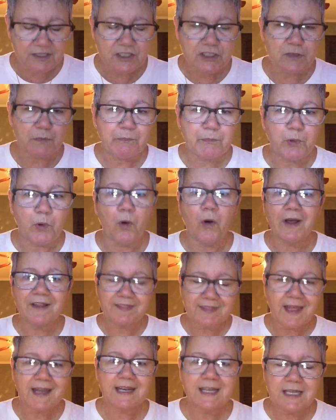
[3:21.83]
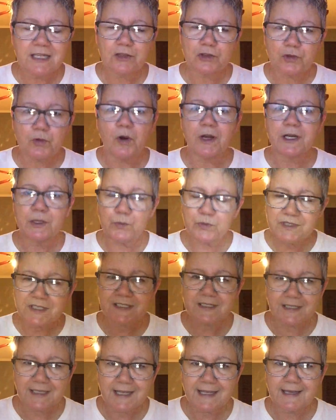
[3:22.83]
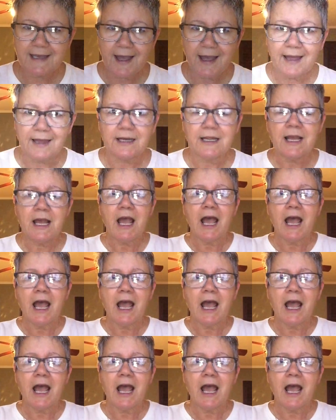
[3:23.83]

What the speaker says: support that he thought he was going to get.